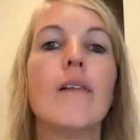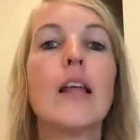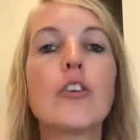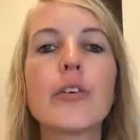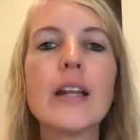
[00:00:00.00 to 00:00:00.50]

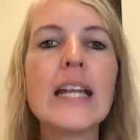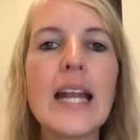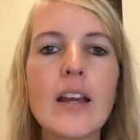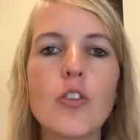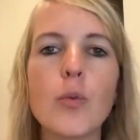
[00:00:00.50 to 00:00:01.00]
So the
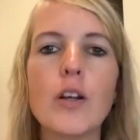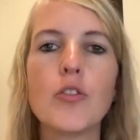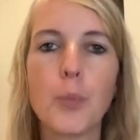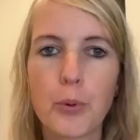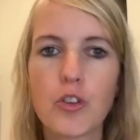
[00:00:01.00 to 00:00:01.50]
next one is
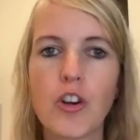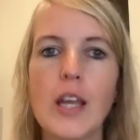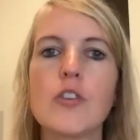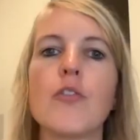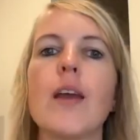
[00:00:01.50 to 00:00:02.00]
the
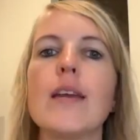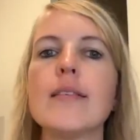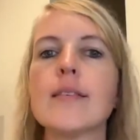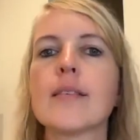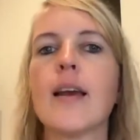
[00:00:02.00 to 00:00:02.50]
purchase
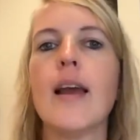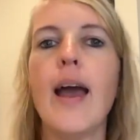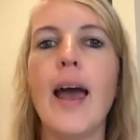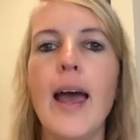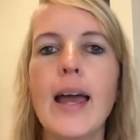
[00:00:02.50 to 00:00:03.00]
phase.
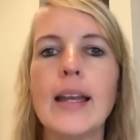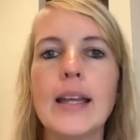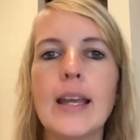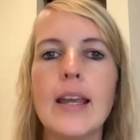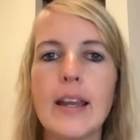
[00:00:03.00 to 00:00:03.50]
And
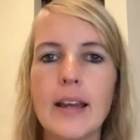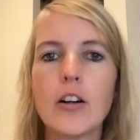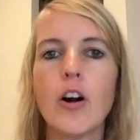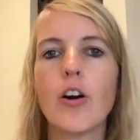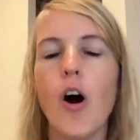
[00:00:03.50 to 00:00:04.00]
here
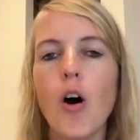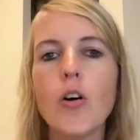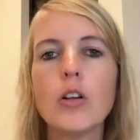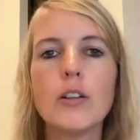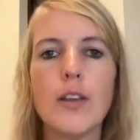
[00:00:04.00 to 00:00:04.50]
are
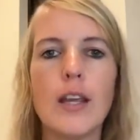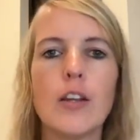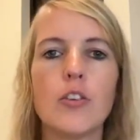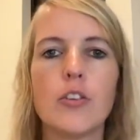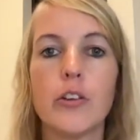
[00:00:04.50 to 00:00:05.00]
all the
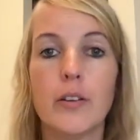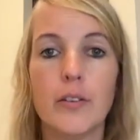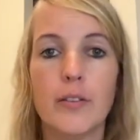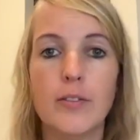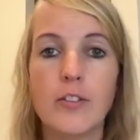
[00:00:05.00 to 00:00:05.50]
things
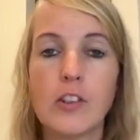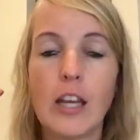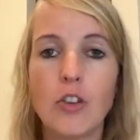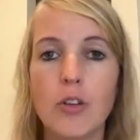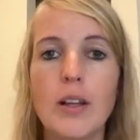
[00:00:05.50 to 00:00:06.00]

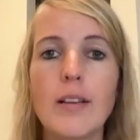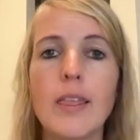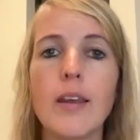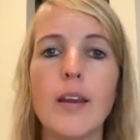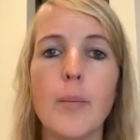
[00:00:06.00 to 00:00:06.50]
that you need to
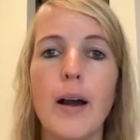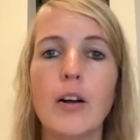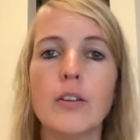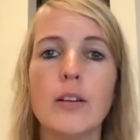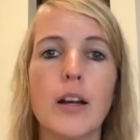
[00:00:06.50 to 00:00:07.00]
think
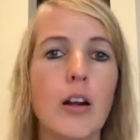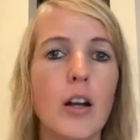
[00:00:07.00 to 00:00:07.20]
about that are going to